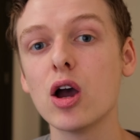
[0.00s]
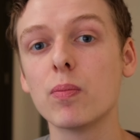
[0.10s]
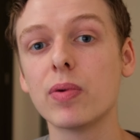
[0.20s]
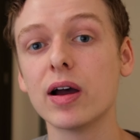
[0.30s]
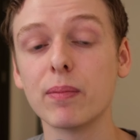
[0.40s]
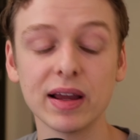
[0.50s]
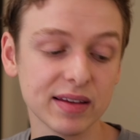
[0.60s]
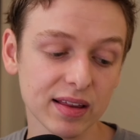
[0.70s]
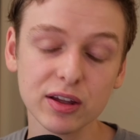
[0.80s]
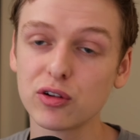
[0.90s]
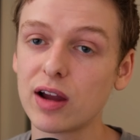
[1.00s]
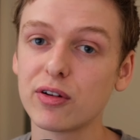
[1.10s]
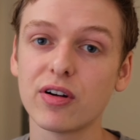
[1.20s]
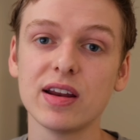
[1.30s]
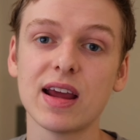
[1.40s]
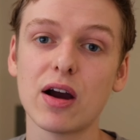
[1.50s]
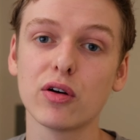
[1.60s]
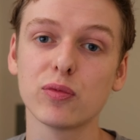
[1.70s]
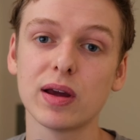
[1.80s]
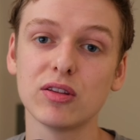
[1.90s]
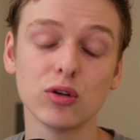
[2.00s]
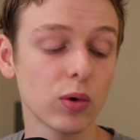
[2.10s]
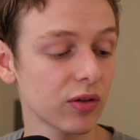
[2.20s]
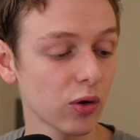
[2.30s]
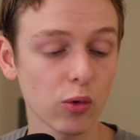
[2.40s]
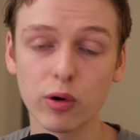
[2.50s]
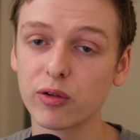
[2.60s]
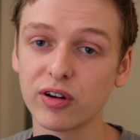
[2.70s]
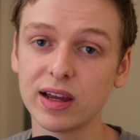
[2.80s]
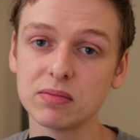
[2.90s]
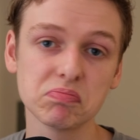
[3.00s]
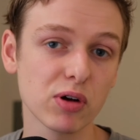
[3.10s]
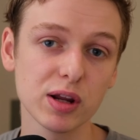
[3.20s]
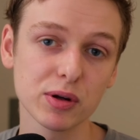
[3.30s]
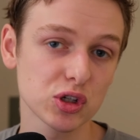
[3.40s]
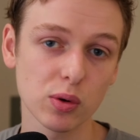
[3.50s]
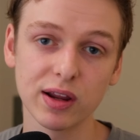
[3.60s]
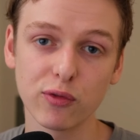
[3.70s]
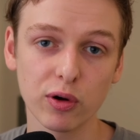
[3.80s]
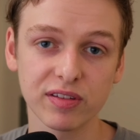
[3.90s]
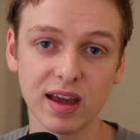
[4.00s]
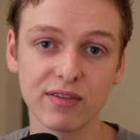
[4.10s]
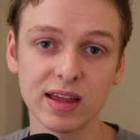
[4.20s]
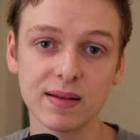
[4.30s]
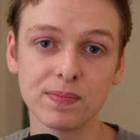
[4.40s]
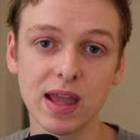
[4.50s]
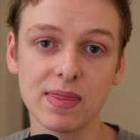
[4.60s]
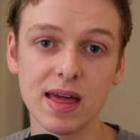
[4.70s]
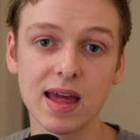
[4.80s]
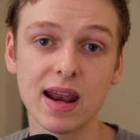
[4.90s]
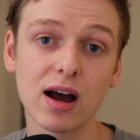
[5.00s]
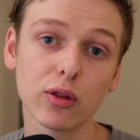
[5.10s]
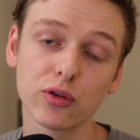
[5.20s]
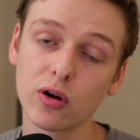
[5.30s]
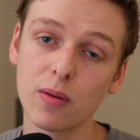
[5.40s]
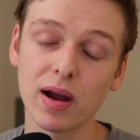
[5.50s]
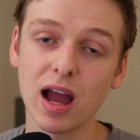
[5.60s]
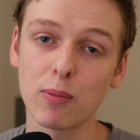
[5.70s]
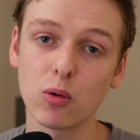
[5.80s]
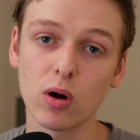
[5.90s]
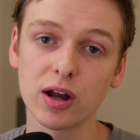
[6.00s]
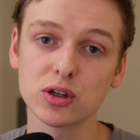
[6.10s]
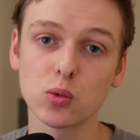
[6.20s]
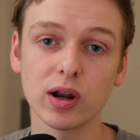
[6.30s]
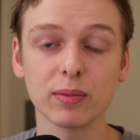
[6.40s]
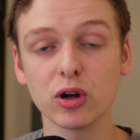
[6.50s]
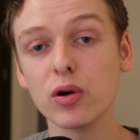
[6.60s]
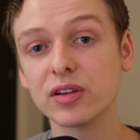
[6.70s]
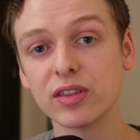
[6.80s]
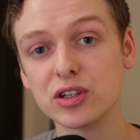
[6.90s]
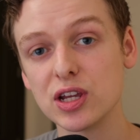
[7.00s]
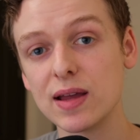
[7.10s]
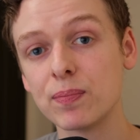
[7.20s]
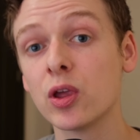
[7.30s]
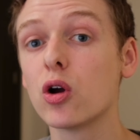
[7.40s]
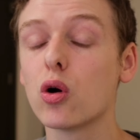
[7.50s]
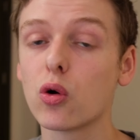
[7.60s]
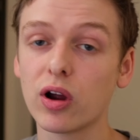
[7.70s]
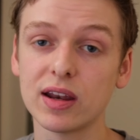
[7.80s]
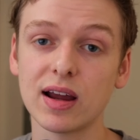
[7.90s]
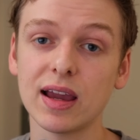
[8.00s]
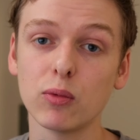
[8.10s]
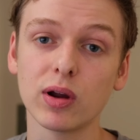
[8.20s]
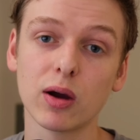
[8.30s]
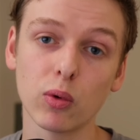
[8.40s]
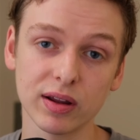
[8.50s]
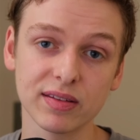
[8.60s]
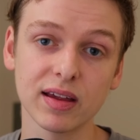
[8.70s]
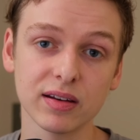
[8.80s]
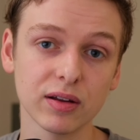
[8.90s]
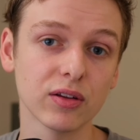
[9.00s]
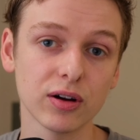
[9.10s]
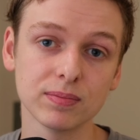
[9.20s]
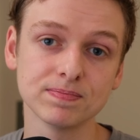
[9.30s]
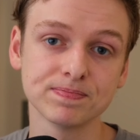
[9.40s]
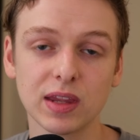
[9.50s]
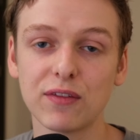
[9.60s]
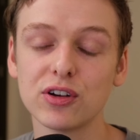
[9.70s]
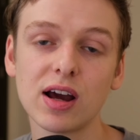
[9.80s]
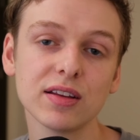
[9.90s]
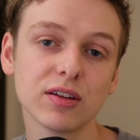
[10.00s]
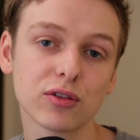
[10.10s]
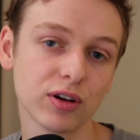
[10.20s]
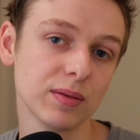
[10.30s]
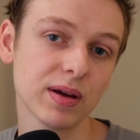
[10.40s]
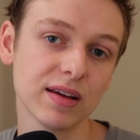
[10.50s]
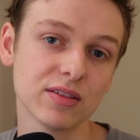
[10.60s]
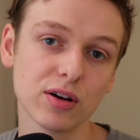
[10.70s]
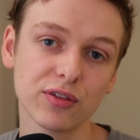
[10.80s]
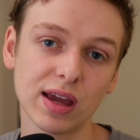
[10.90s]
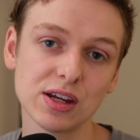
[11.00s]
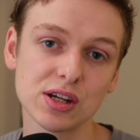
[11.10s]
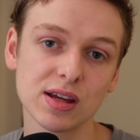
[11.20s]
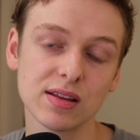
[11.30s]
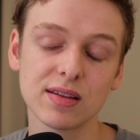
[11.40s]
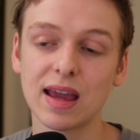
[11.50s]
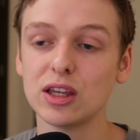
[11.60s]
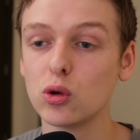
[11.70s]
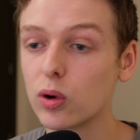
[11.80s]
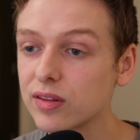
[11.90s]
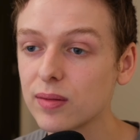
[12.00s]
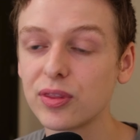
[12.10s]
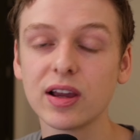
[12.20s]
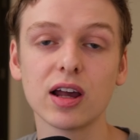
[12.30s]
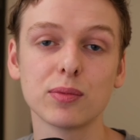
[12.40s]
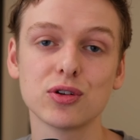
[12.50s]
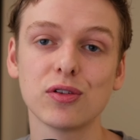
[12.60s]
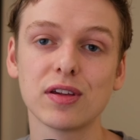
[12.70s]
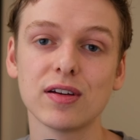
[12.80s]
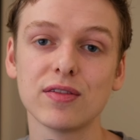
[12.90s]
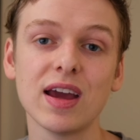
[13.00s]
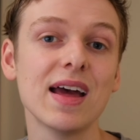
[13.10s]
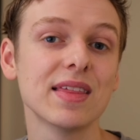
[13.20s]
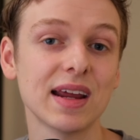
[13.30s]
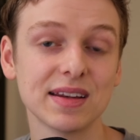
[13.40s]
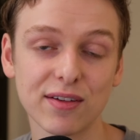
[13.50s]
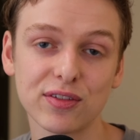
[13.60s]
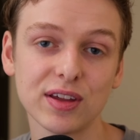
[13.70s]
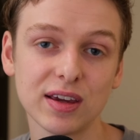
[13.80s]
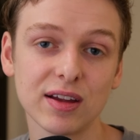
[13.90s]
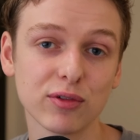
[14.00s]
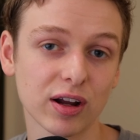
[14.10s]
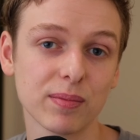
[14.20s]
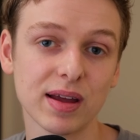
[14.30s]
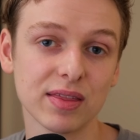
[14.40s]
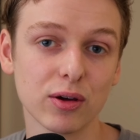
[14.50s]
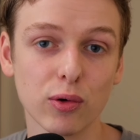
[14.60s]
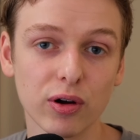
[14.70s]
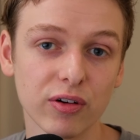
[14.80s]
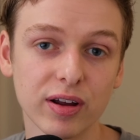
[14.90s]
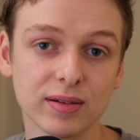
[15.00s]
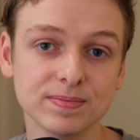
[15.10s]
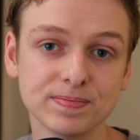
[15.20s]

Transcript: But my daily driver right now has been to wear the Oura Ring pretty much 24/7, and then I'll throw on my Apple Watch when I'm going to the gym or at night when I want to set an alarm. If you're not into screen-based notifications and you want something unobtrusive, then I definitely can recommend the Oura Ring.